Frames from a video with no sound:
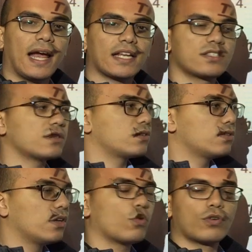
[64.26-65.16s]
acts
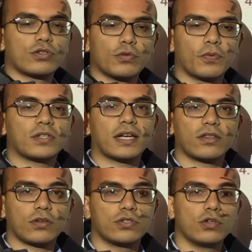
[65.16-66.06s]
in order to
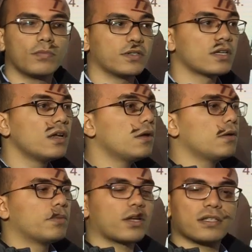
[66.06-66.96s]
protect the consumers.
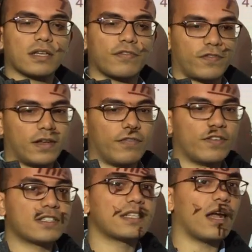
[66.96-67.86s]
Because
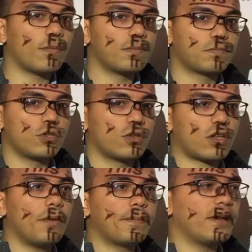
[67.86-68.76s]
if it's up to the
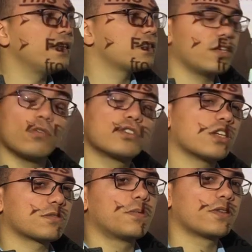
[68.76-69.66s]
companies, they will
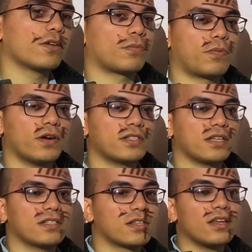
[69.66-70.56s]
just put their
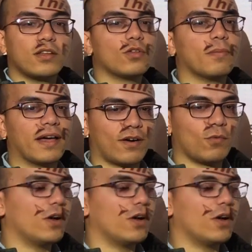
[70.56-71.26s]
prices no matter